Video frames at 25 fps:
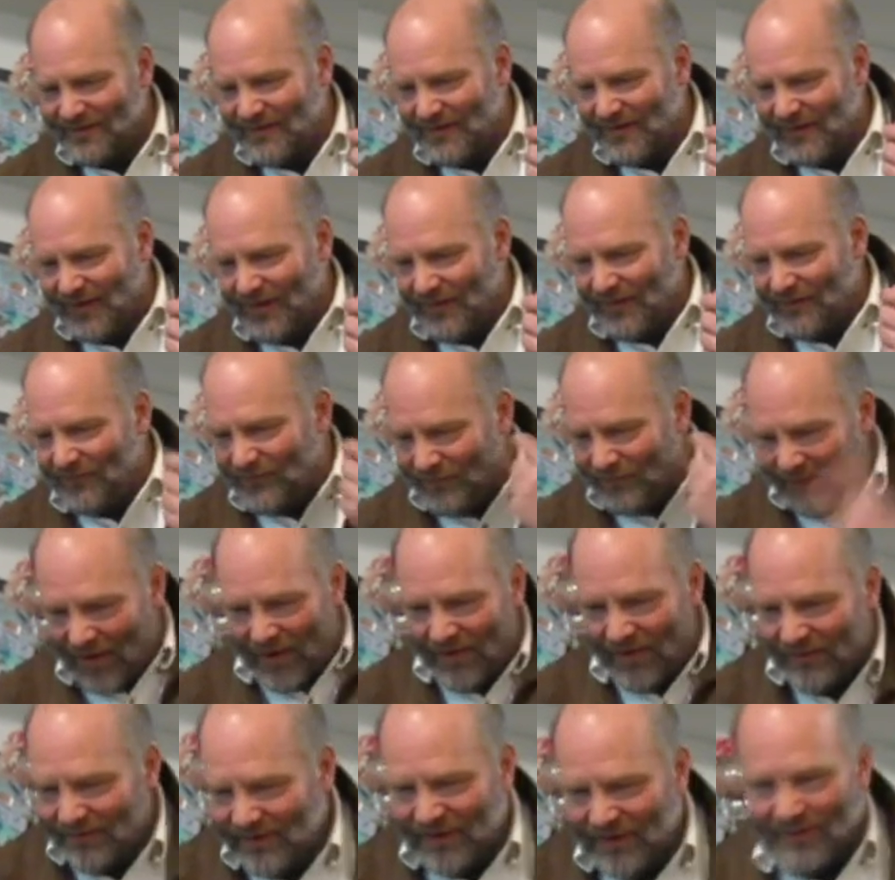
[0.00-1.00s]
I
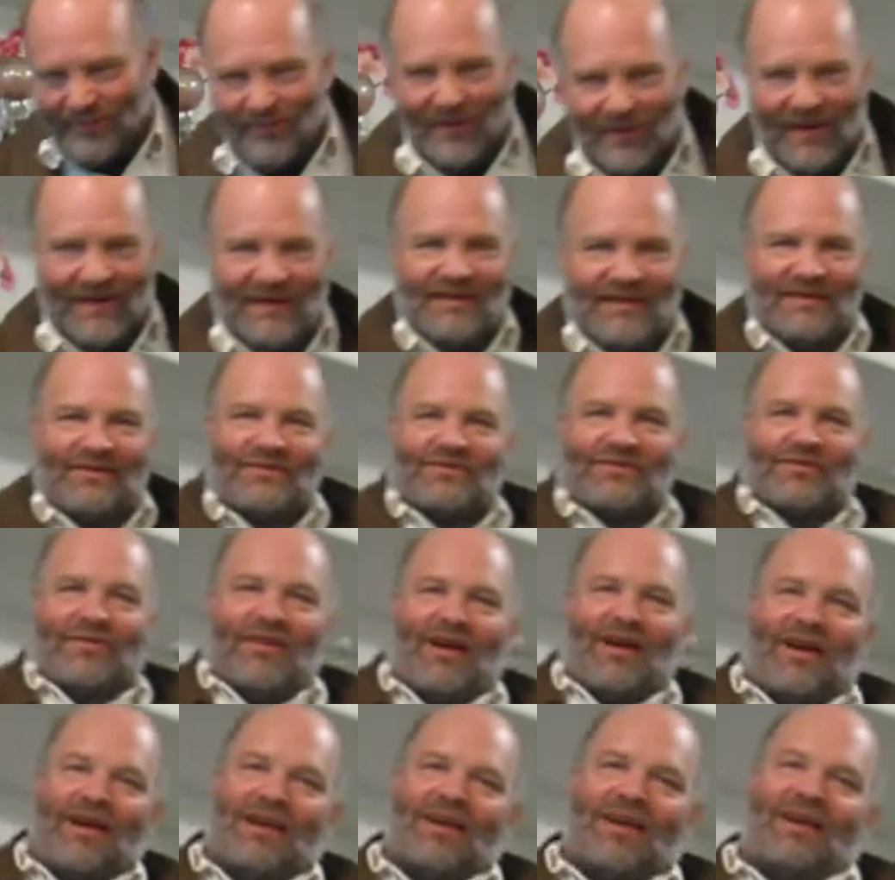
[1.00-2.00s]
found it, but I didn't
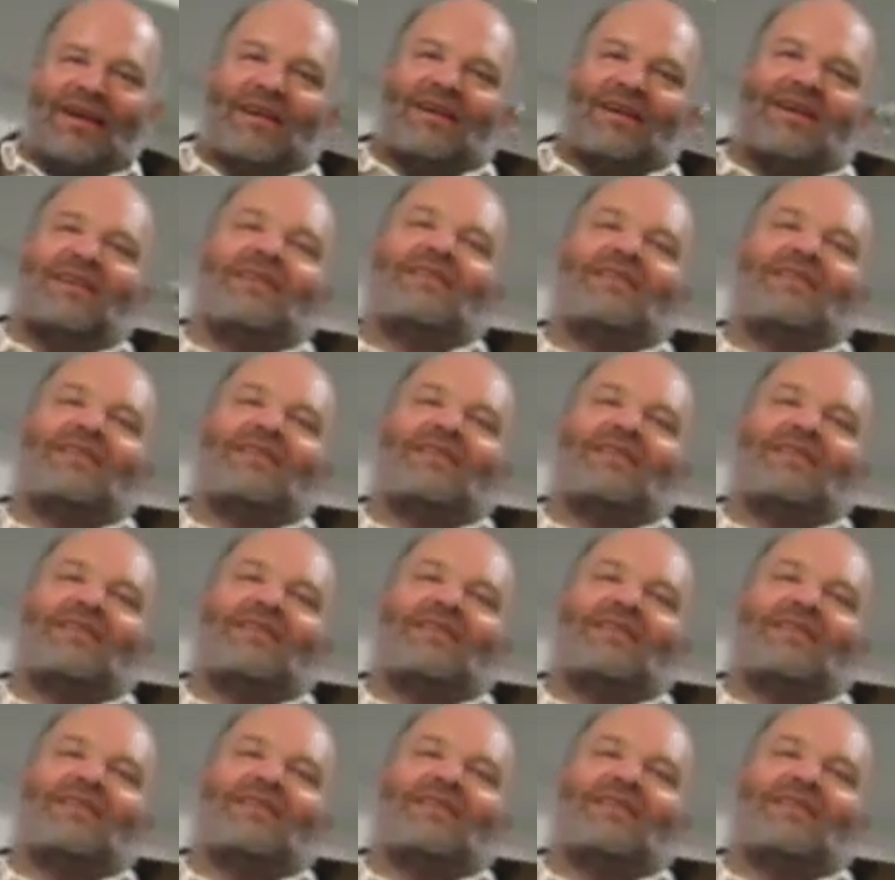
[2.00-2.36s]
try it.